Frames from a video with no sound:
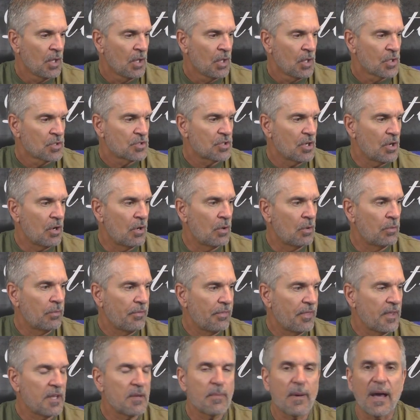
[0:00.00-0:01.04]
So
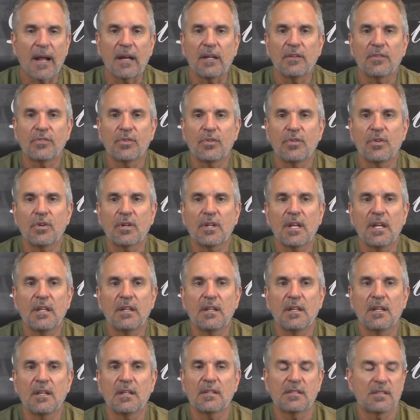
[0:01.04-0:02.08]
think about it. So you're
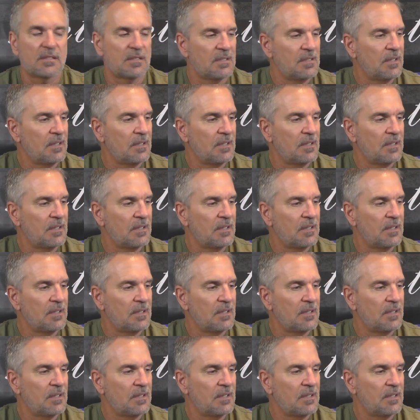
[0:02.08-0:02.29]
getting this,